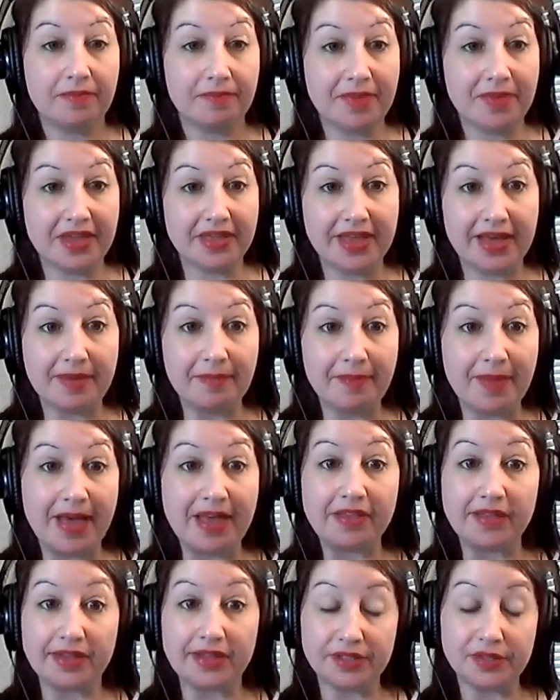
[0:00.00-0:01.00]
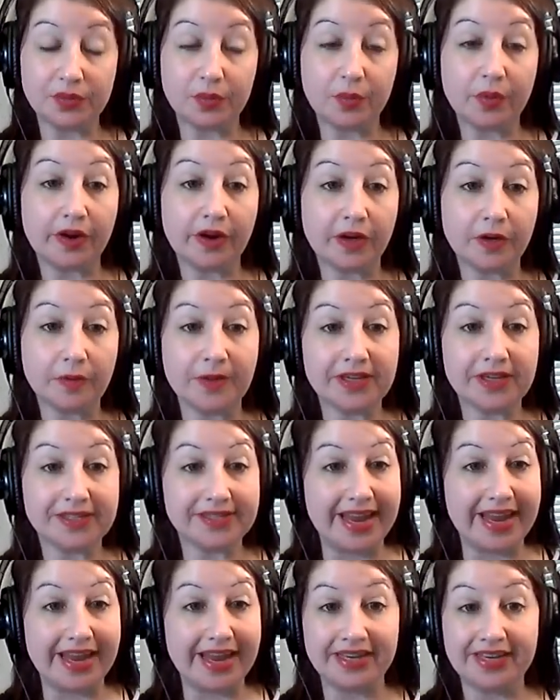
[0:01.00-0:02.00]
make that balance work, because
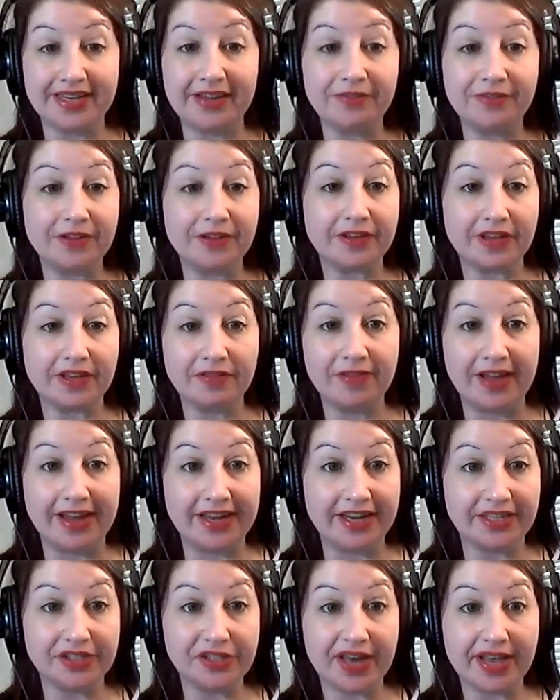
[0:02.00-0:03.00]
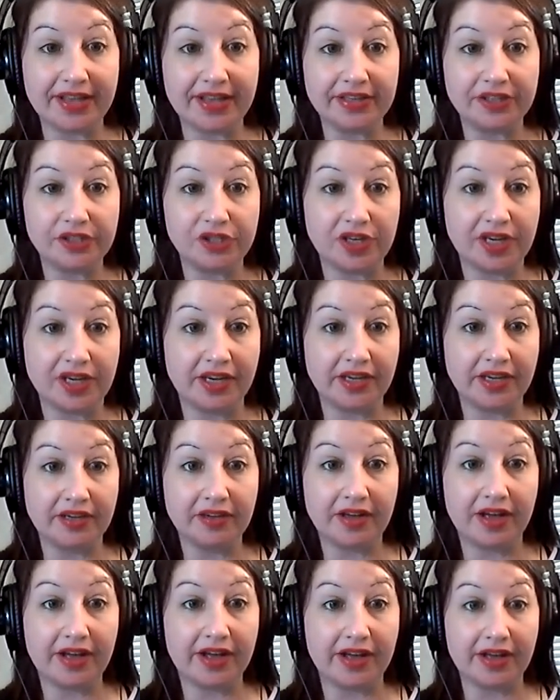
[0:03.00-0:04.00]
I definitely find it
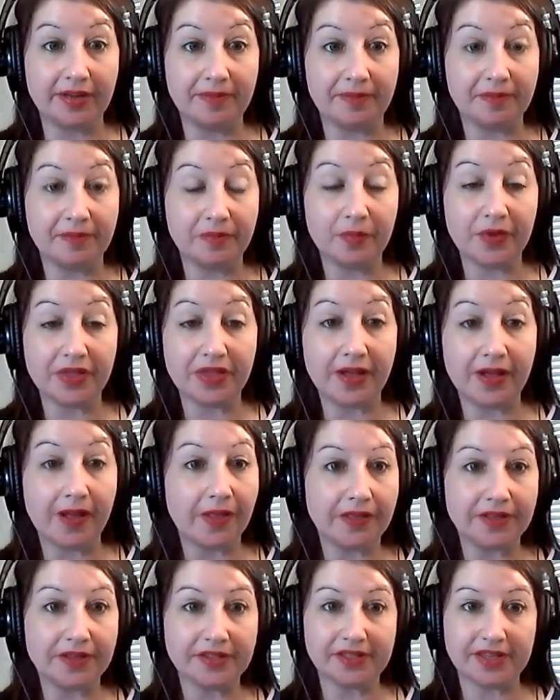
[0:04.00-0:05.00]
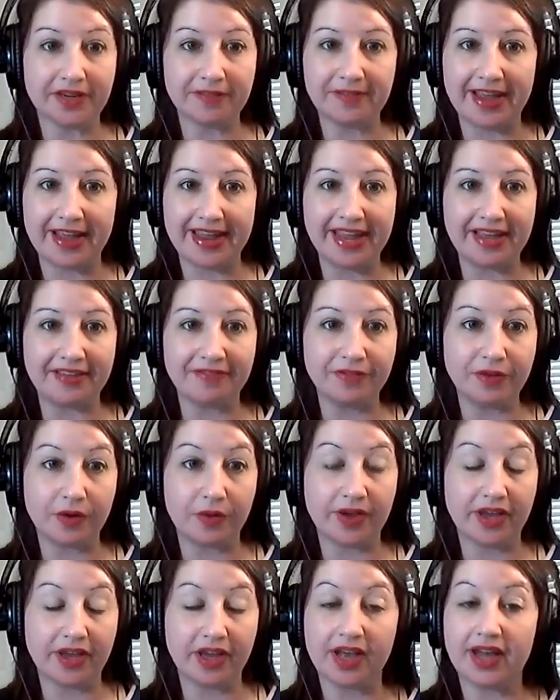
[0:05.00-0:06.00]
challenging with all the stuff I have
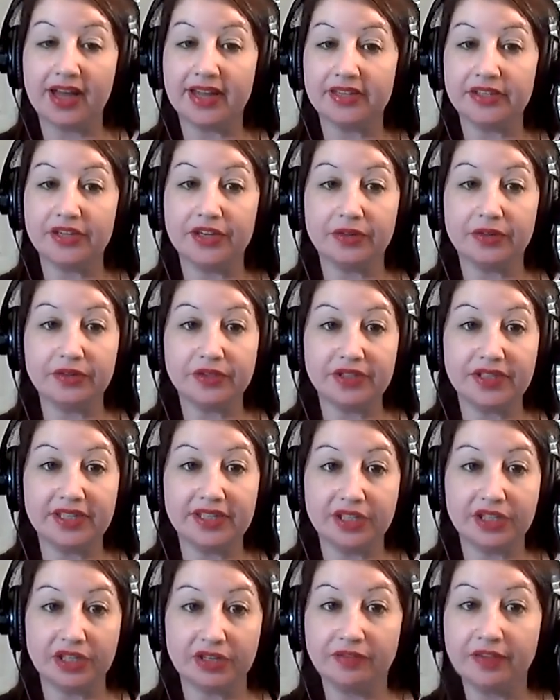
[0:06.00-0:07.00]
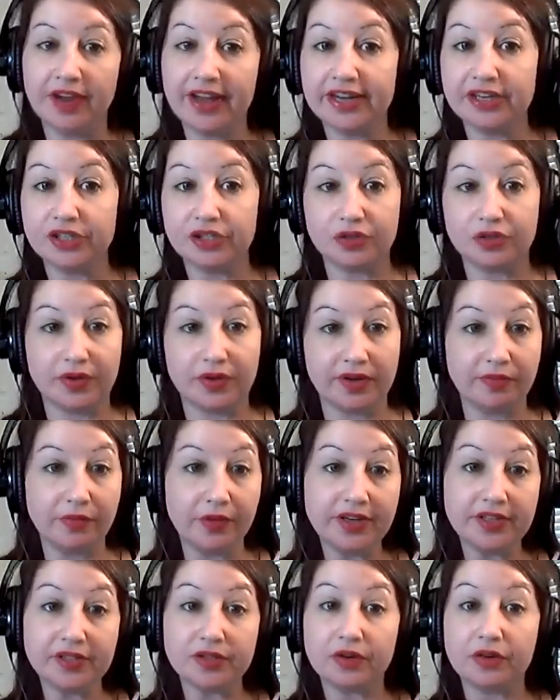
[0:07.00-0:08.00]
going on, teaching French, doing
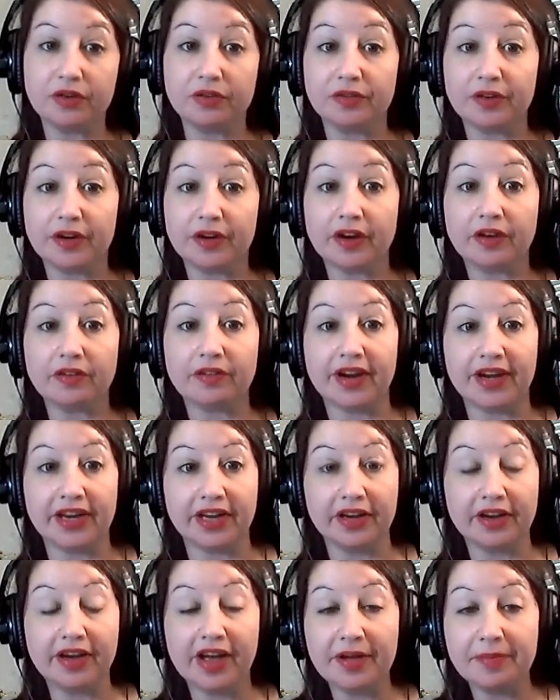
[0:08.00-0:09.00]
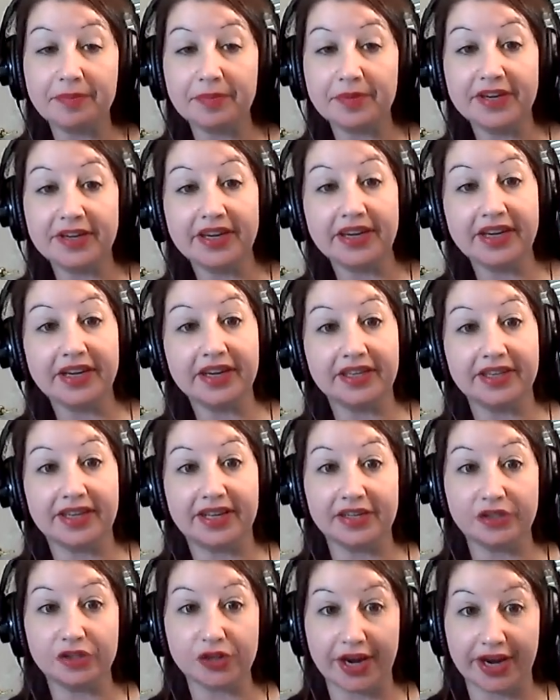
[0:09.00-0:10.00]
voiceover, running a company, and
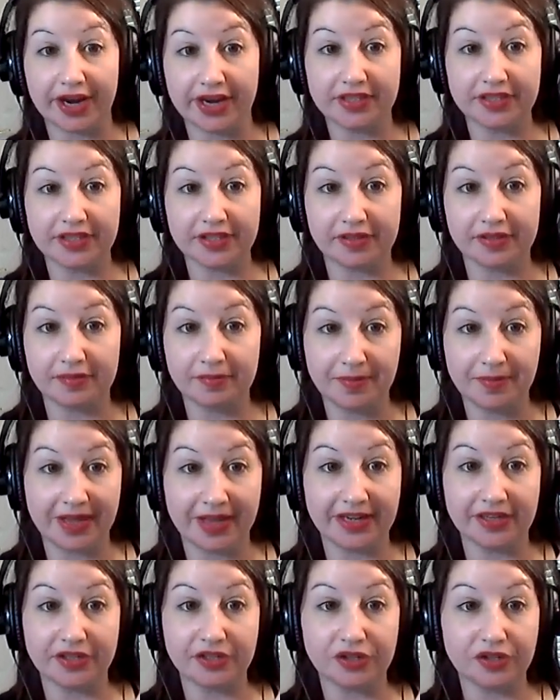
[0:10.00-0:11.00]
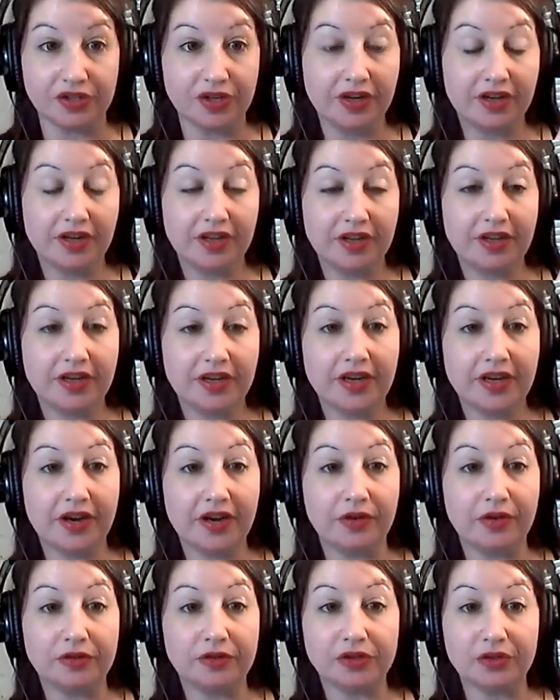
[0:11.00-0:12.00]
then trying to manage
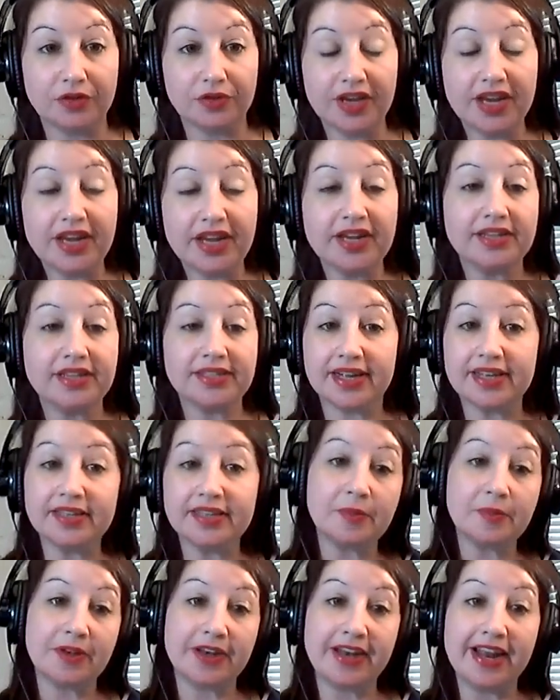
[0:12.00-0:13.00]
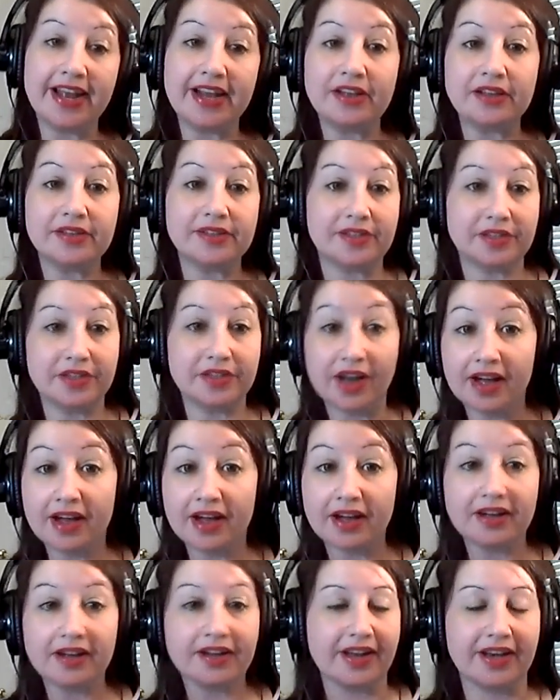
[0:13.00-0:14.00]
2 kids, a husband, a house, a
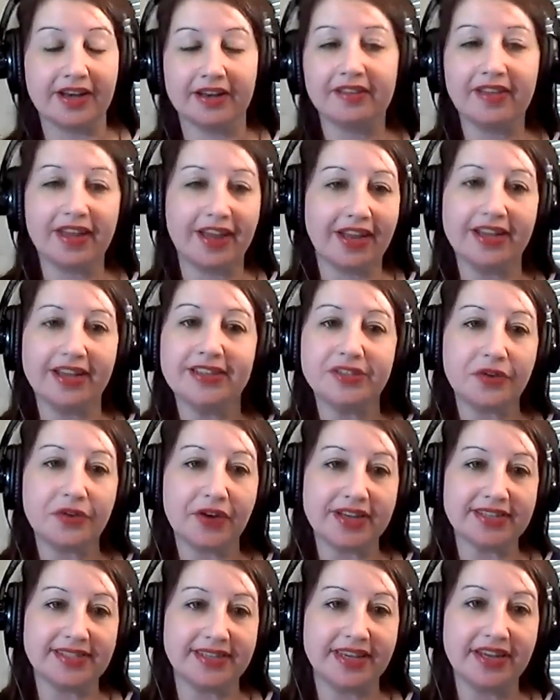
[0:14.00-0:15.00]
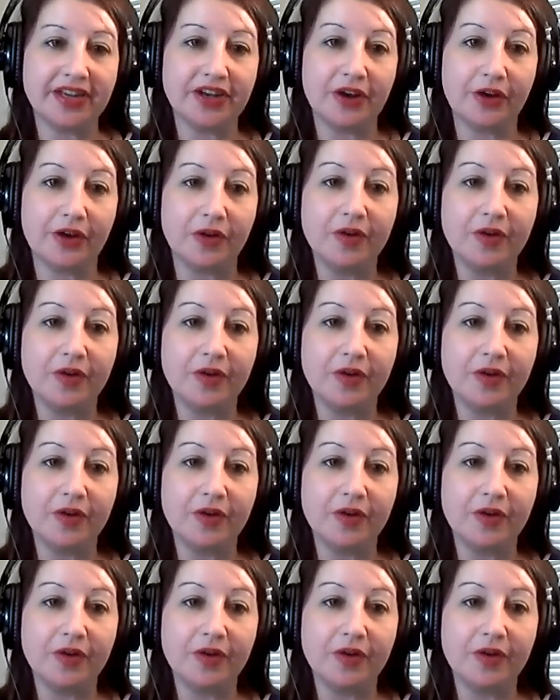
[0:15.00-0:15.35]
dog, and like it's crazy.